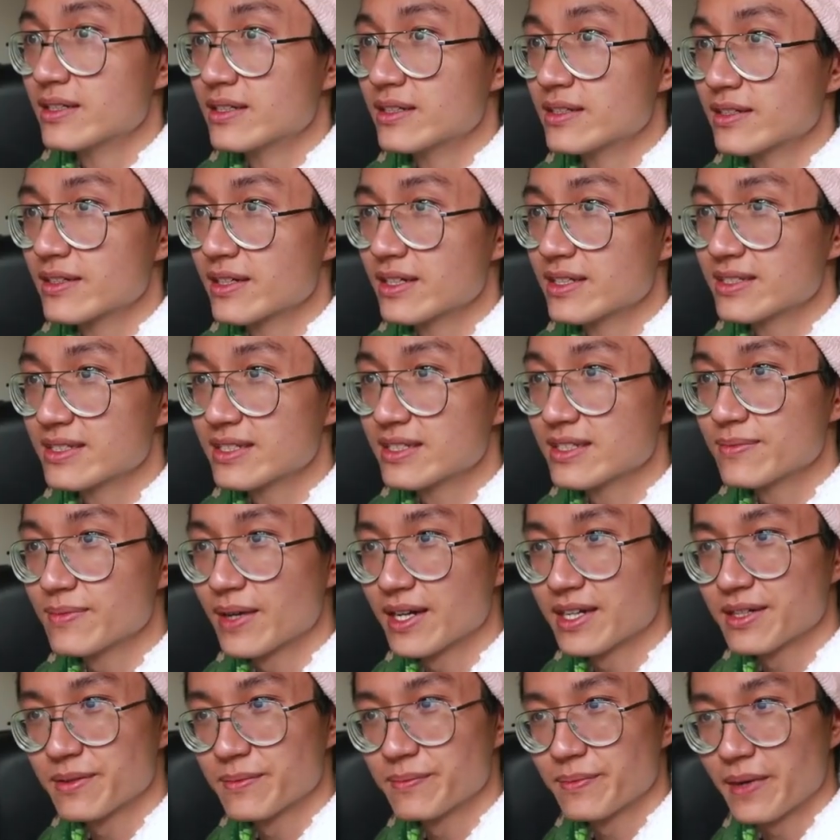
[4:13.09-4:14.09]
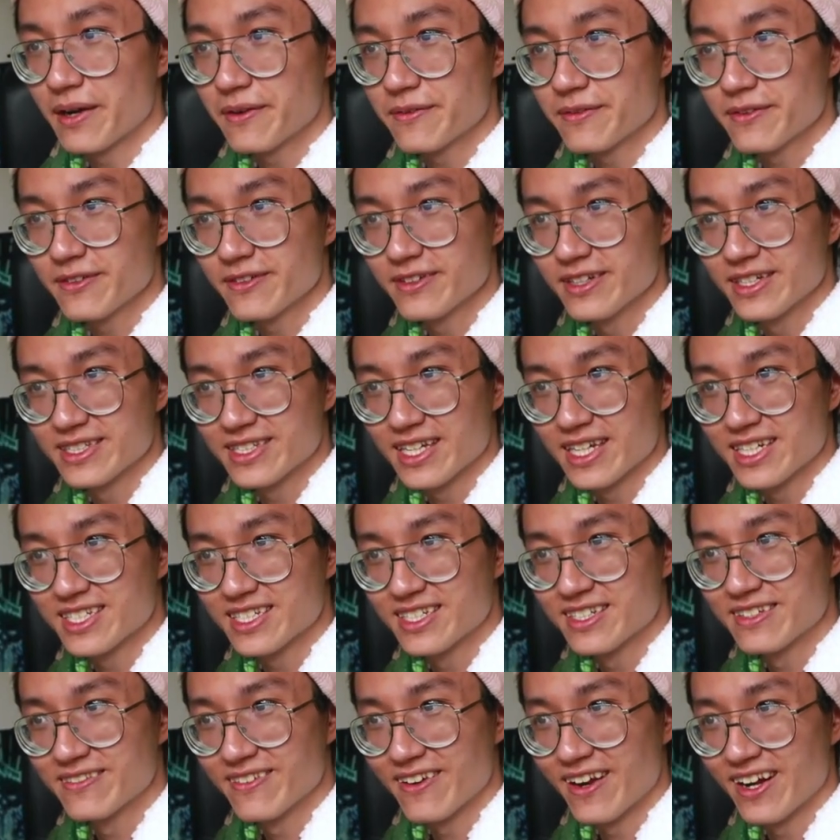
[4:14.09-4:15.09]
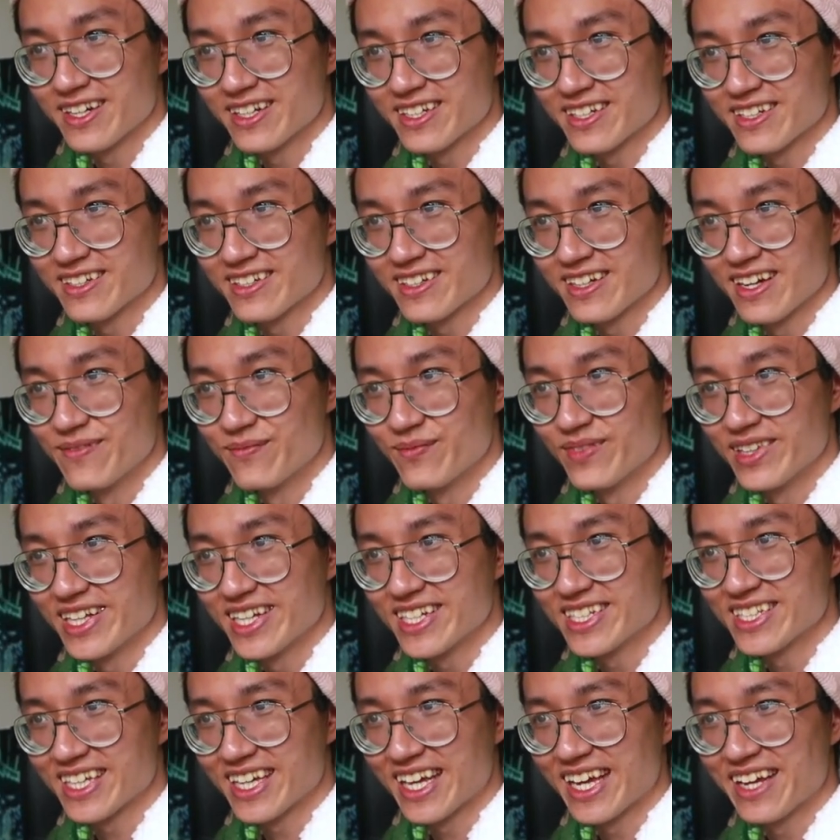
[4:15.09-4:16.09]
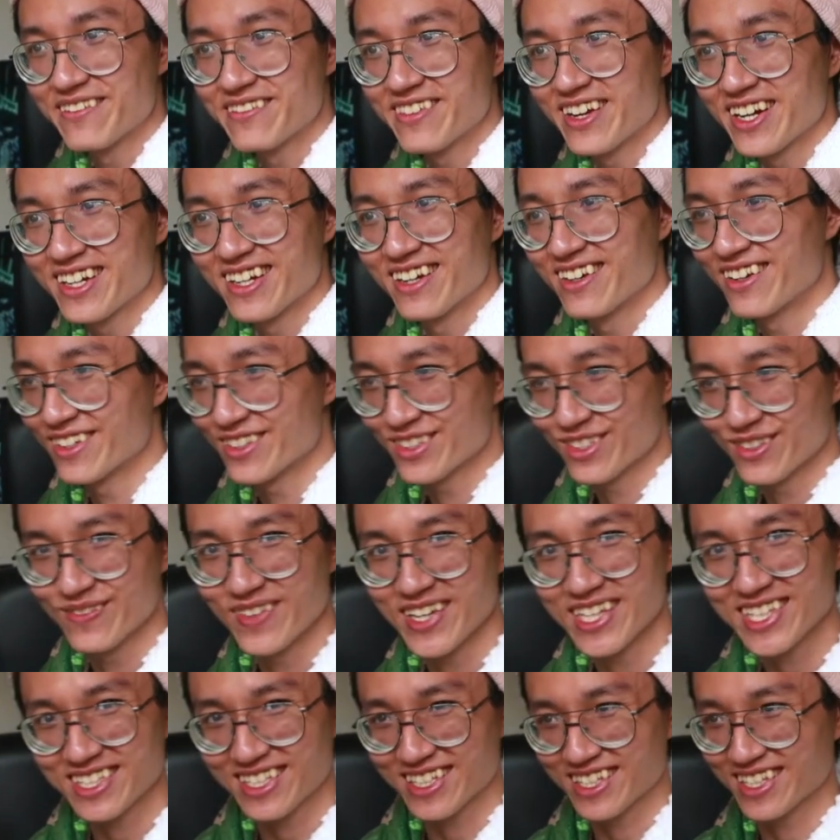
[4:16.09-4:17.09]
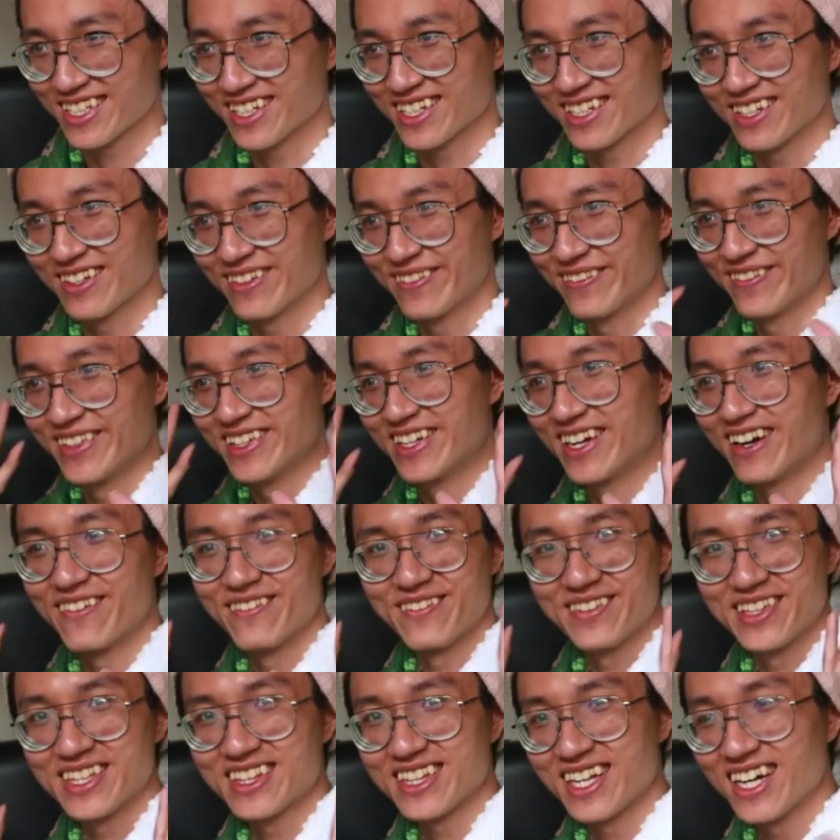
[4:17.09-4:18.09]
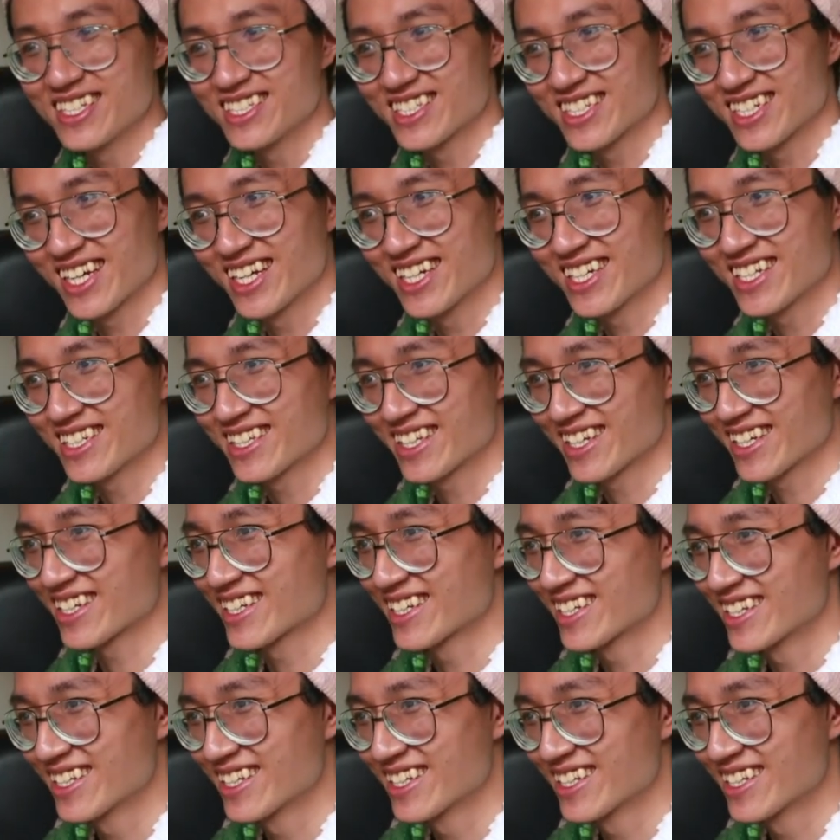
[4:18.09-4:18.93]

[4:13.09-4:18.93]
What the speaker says: You can see my Mario is actually running and playing the game right now automatically without me touching anything.